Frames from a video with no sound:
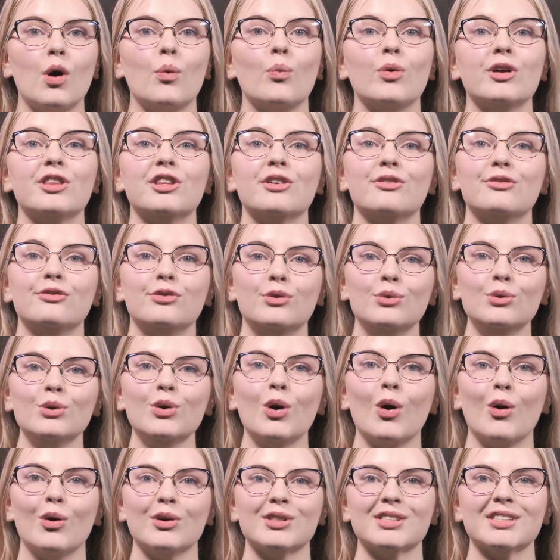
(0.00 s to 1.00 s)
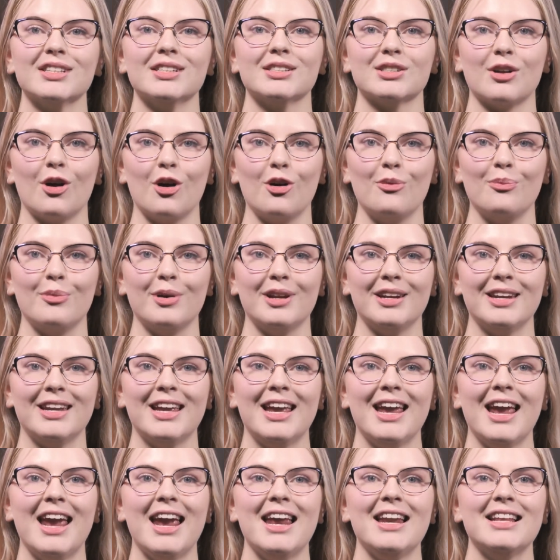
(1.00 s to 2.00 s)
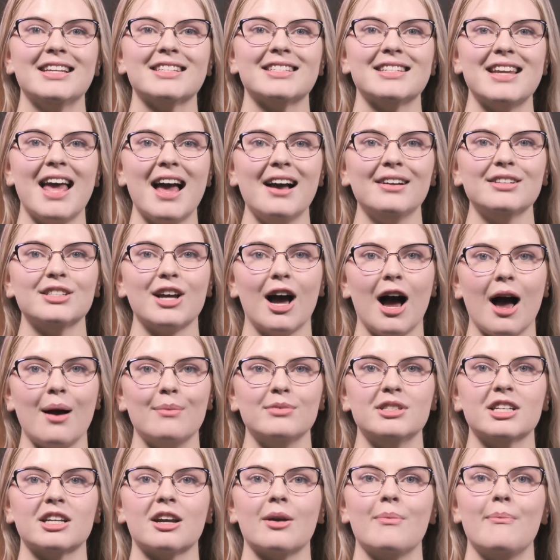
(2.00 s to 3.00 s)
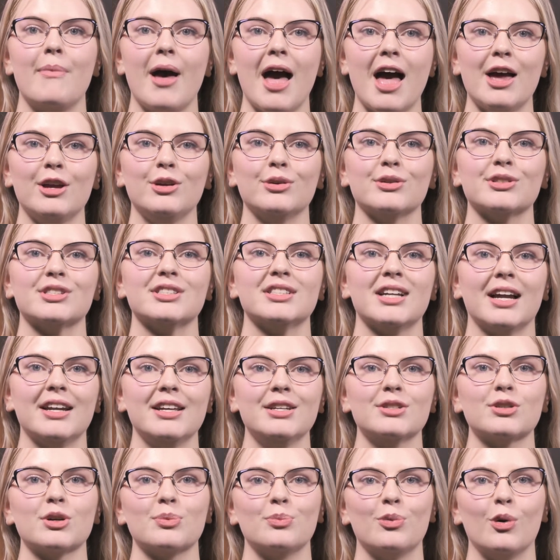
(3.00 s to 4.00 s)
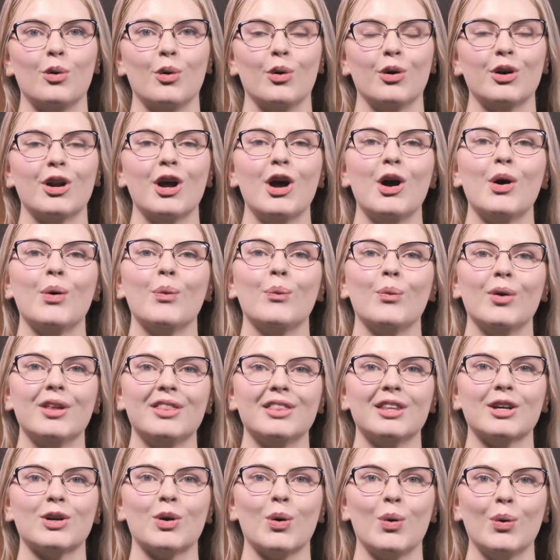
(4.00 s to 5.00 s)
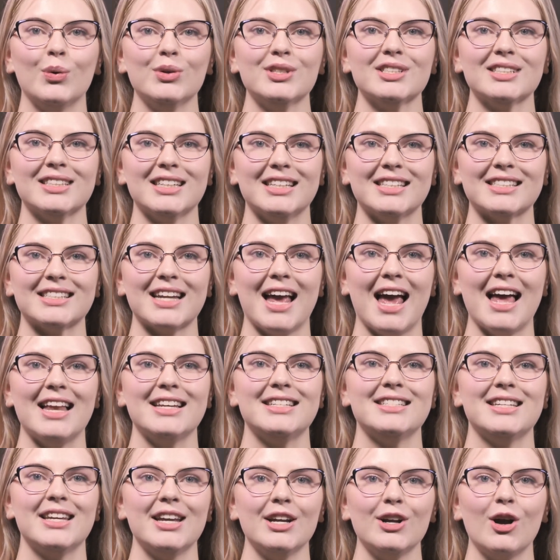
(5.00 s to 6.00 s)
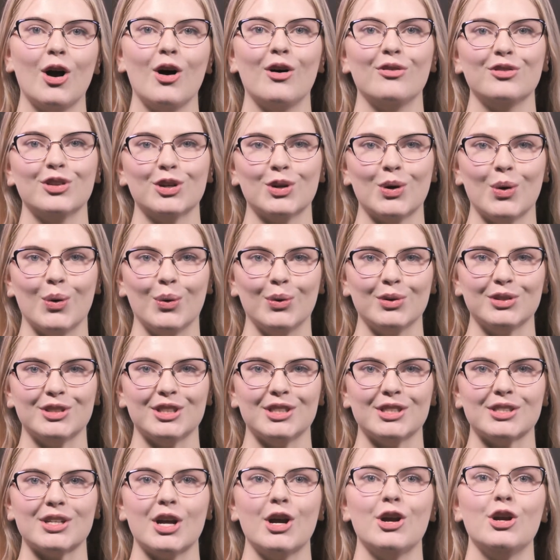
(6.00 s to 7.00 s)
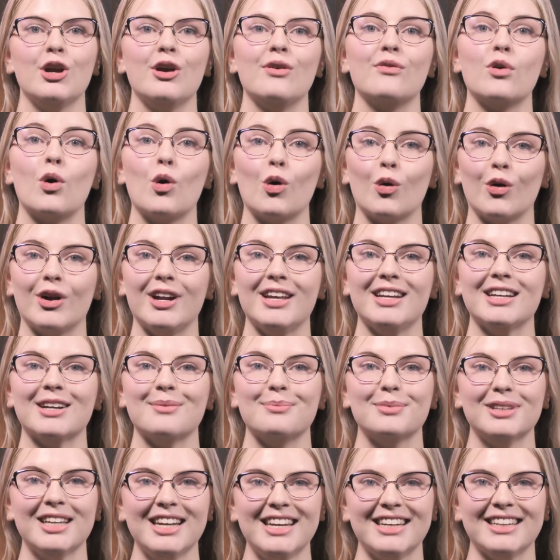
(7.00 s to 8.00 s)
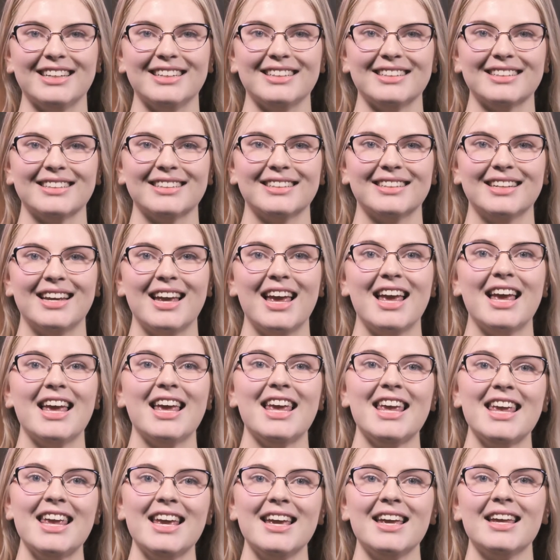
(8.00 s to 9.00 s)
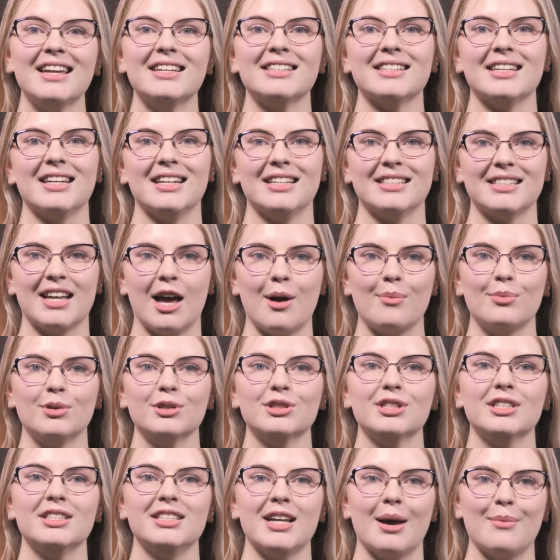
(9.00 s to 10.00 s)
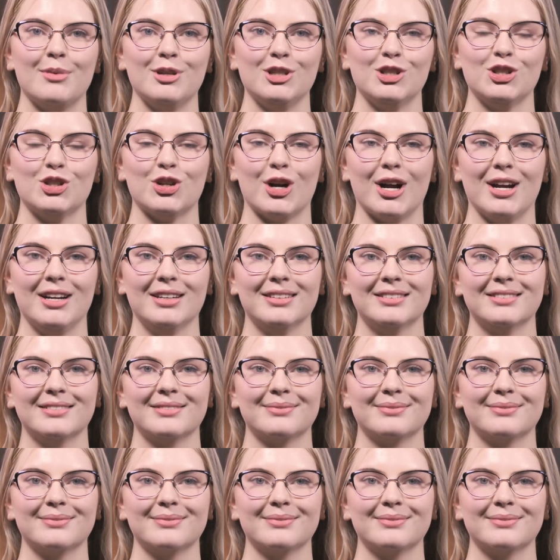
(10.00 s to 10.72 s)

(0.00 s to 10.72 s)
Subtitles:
With the full course list open, it is now time to compare your studies report with the course list and tick off the courses you have already completed. Here is an example to demonstrate.